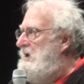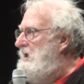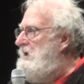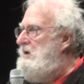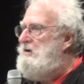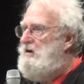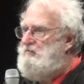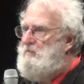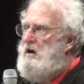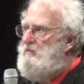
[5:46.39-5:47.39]
And
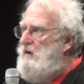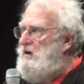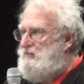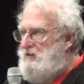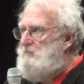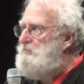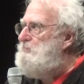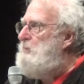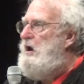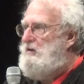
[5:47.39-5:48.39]
against my advice, he
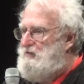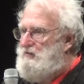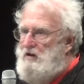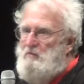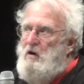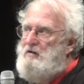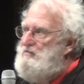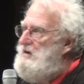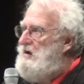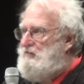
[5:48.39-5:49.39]
bought Steve
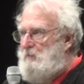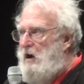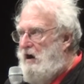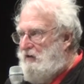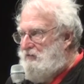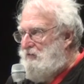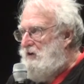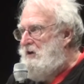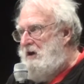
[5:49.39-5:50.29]
Wozniak's box.